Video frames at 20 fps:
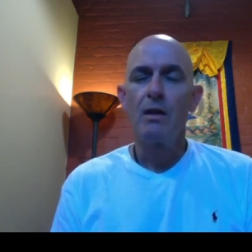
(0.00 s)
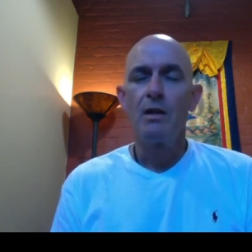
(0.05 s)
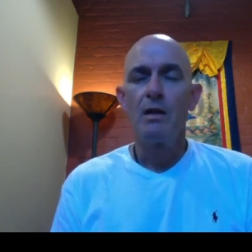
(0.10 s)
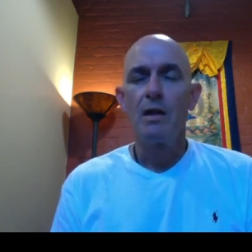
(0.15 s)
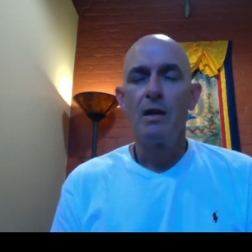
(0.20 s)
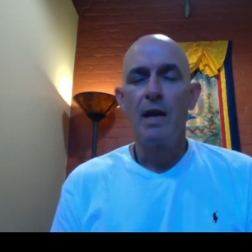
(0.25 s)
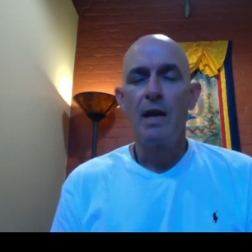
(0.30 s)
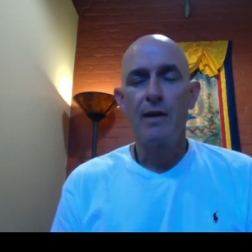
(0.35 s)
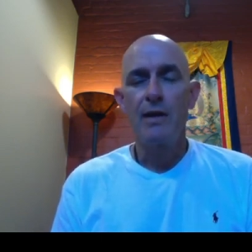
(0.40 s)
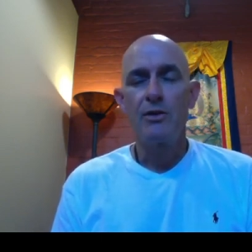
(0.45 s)

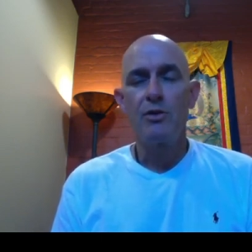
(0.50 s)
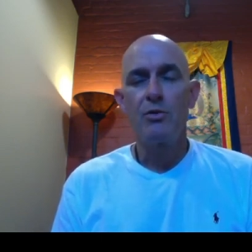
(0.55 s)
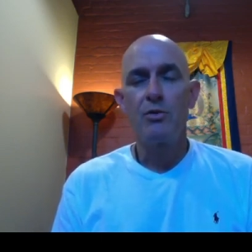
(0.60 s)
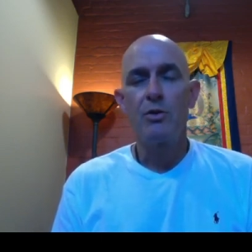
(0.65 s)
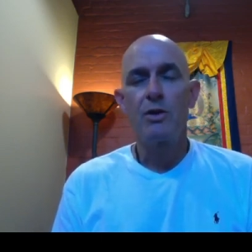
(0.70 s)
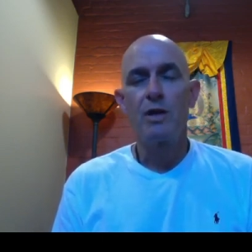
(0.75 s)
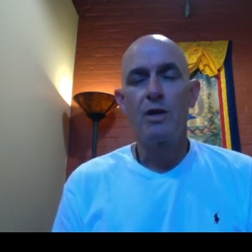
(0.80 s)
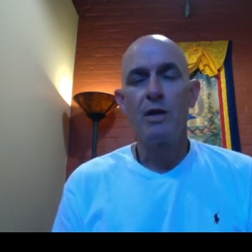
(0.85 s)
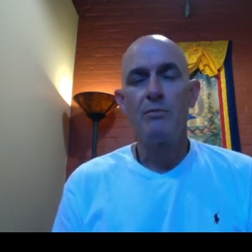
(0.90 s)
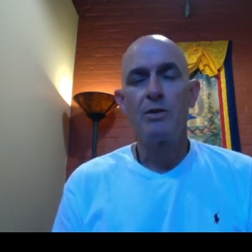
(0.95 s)
and you will
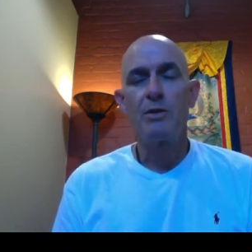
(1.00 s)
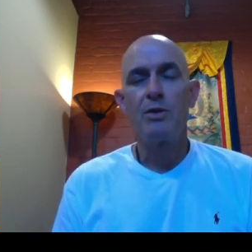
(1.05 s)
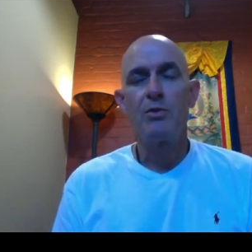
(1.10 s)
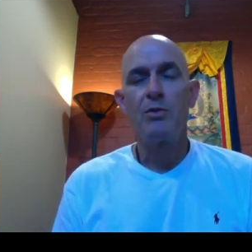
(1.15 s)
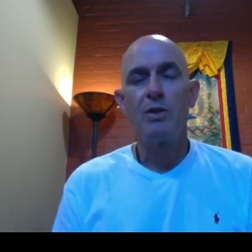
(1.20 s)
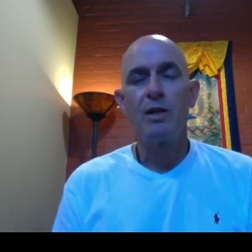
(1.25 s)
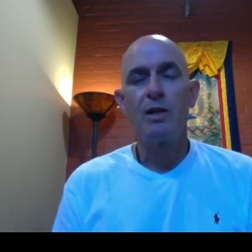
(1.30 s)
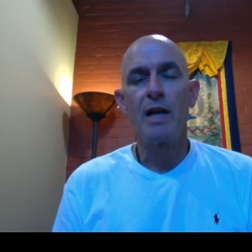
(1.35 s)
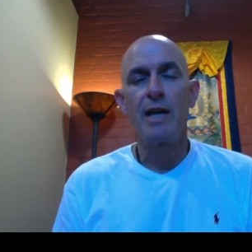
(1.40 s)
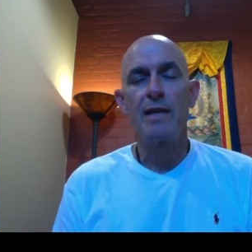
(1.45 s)
come to a
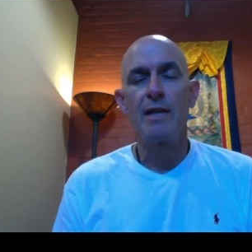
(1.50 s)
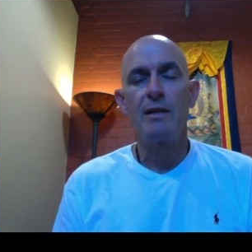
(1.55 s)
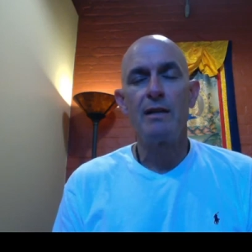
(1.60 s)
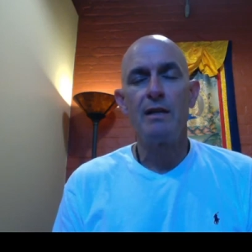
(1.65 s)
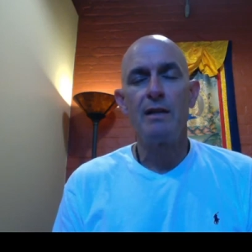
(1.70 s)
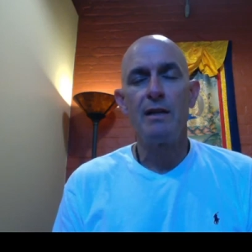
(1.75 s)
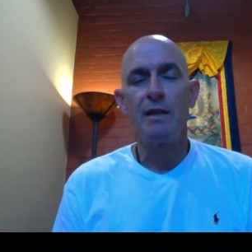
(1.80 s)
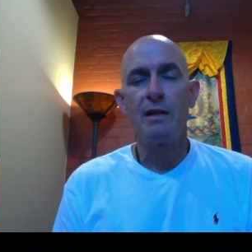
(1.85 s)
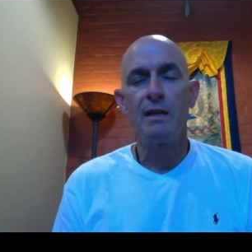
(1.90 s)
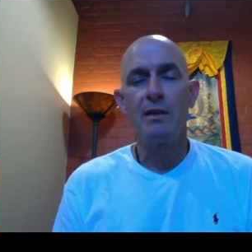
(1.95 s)
light
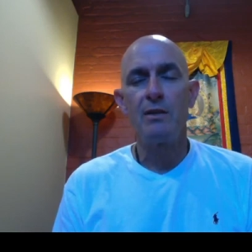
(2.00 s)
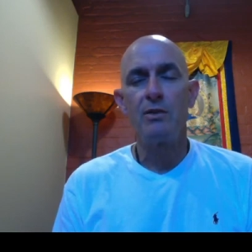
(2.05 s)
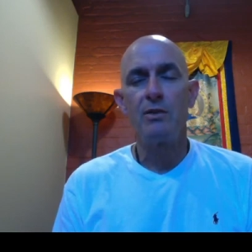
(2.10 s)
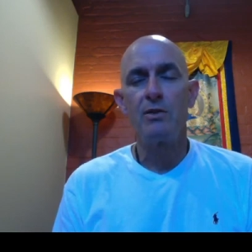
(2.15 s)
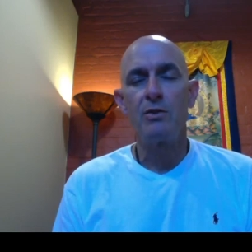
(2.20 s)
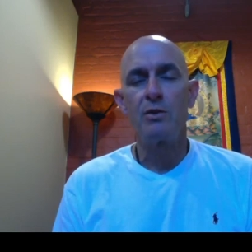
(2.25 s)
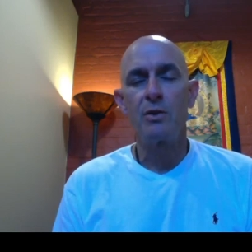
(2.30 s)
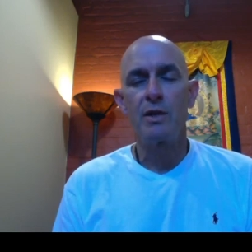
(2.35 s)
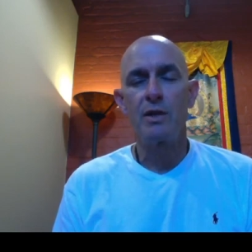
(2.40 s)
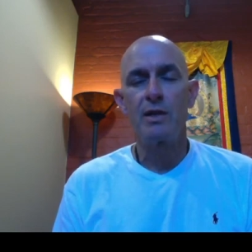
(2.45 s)
in
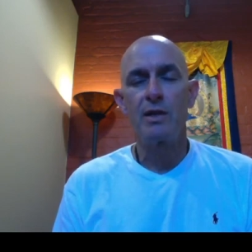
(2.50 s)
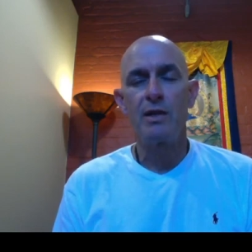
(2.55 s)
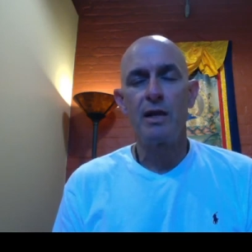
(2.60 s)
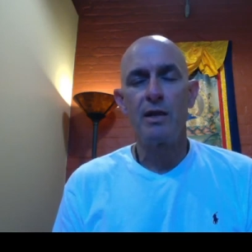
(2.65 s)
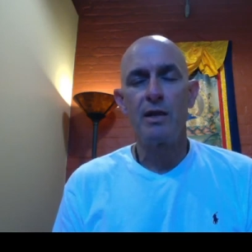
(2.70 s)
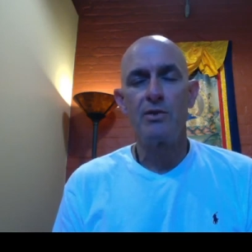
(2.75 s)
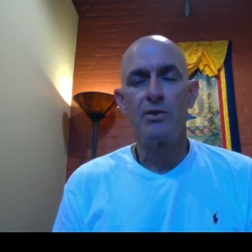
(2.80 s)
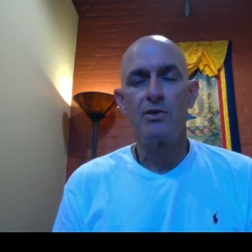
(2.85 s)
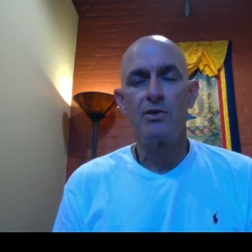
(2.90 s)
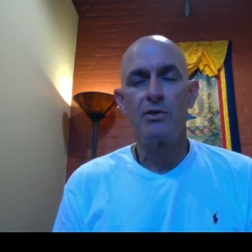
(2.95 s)
or attain
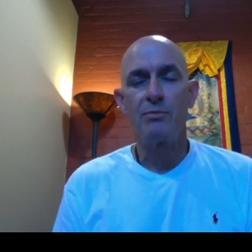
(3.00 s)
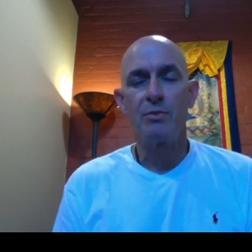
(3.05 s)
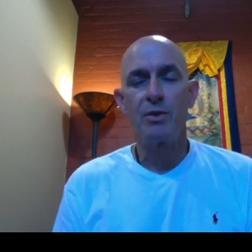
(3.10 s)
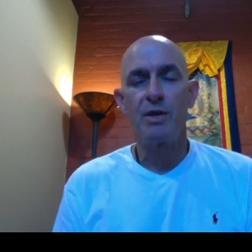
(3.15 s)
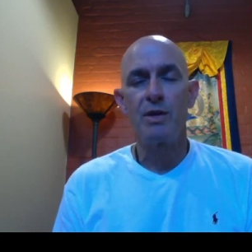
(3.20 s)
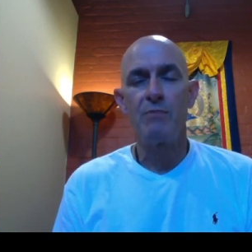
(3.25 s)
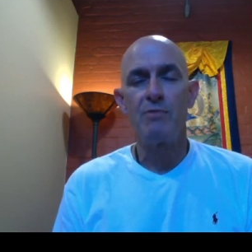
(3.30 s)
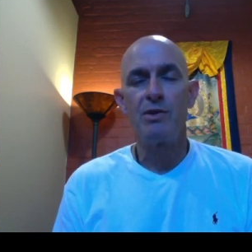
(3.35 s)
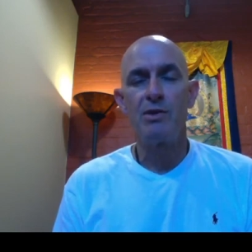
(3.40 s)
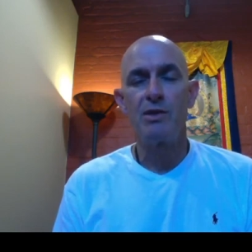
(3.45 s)
the
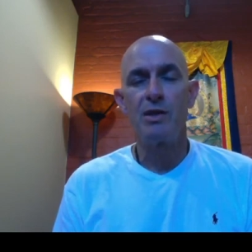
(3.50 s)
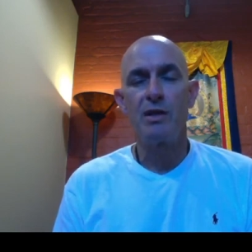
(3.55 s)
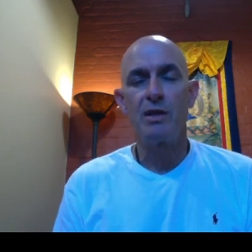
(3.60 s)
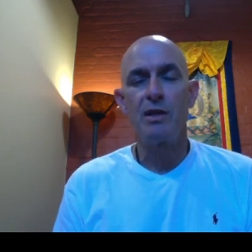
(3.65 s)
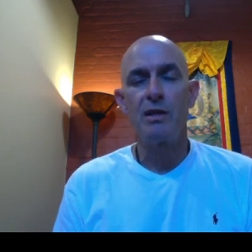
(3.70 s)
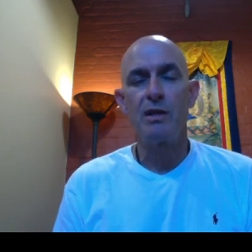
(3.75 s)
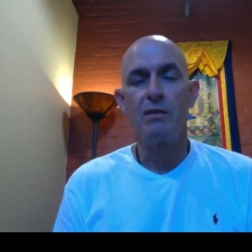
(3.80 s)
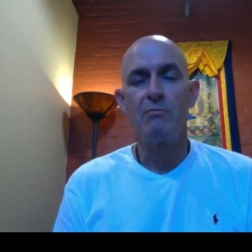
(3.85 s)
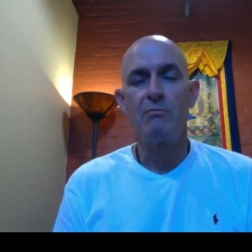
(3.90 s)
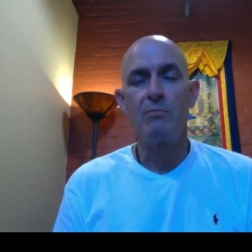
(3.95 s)
supreme siddhi
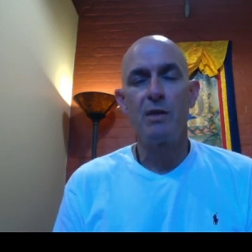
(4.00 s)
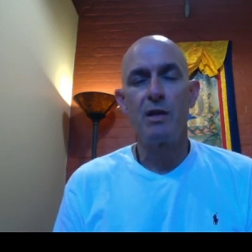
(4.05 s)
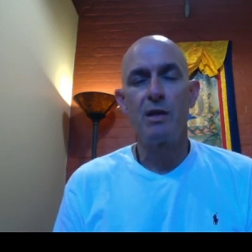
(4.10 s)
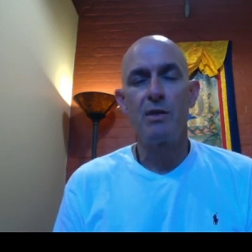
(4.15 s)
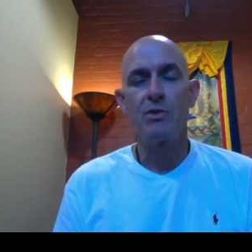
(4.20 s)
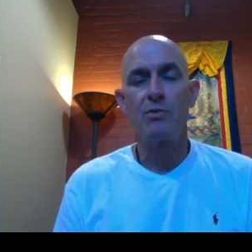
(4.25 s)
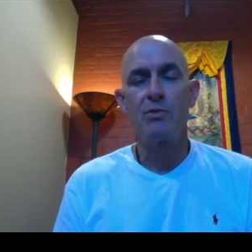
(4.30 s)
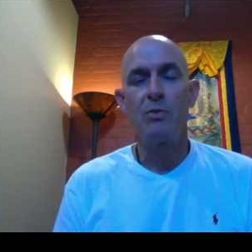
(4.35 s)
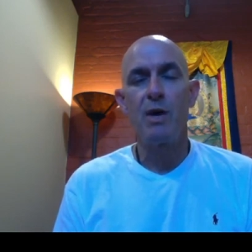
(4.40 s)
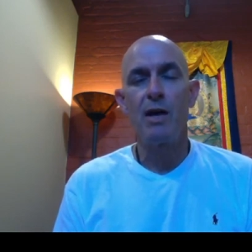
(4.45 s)

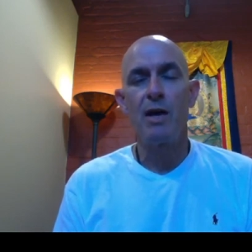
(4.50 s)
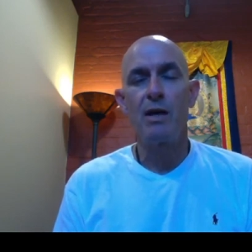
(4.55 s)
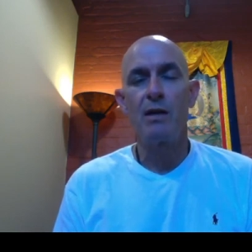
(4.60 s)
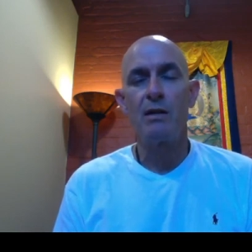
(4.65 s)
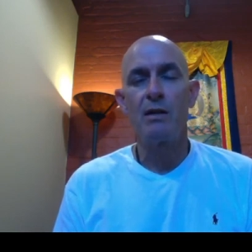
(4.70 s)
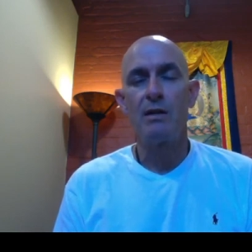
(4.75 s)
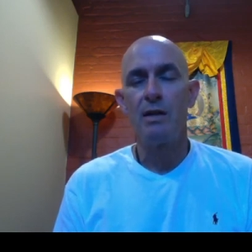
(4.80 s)
as well.